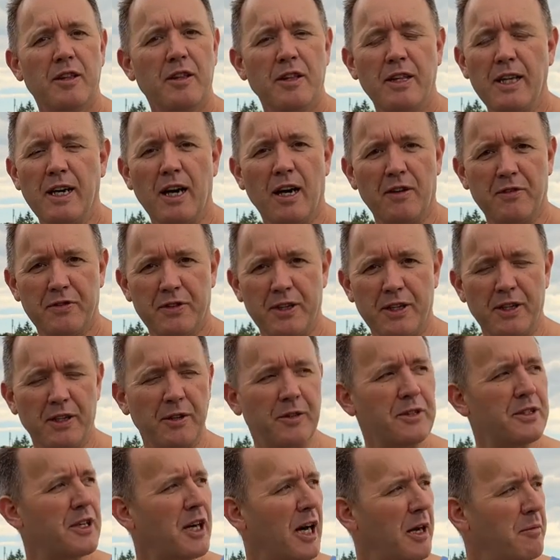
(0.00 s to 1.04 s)
the afternoon
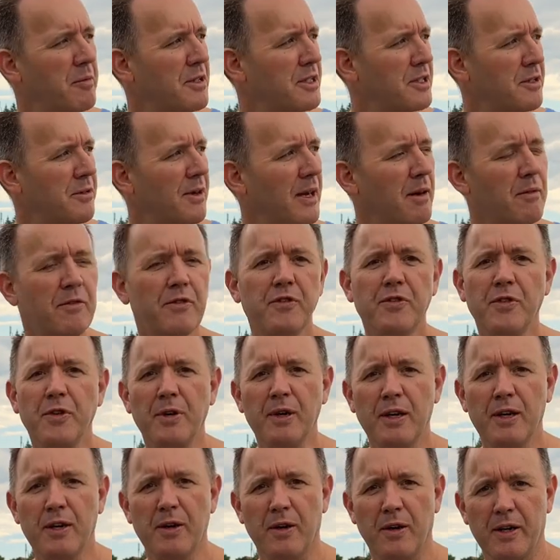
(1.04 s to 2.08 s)
time. It's around
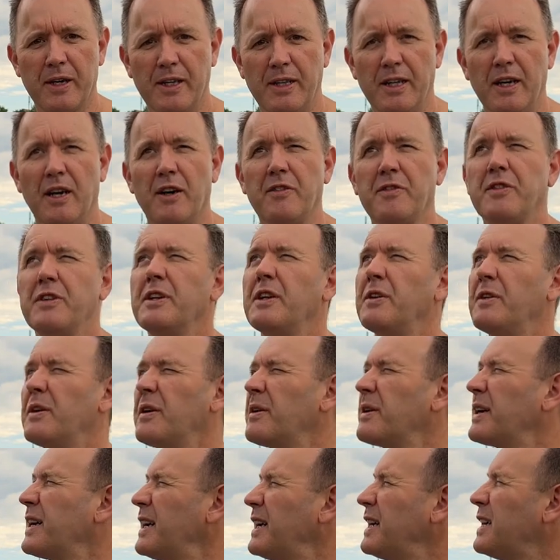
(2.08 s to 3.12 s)
4 o'clock in the afternoon.
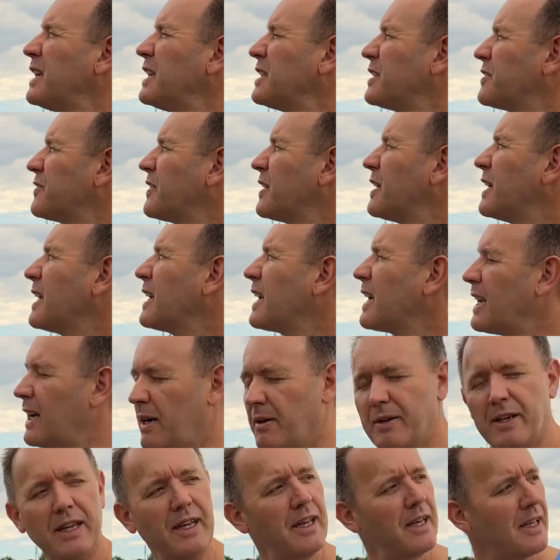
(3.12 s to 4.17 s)
Okay, it's very
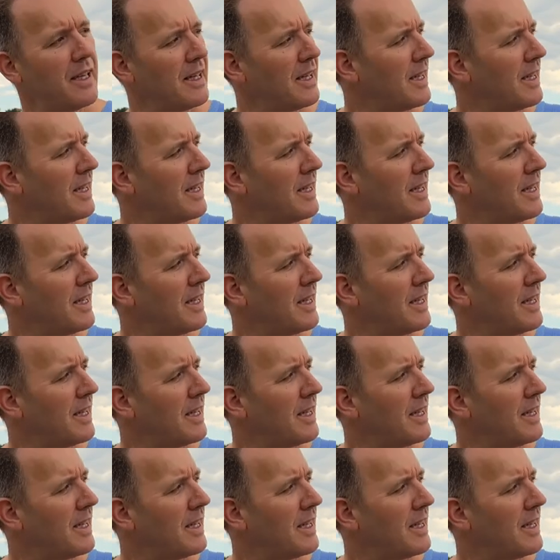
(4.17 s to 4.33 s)
cloudy.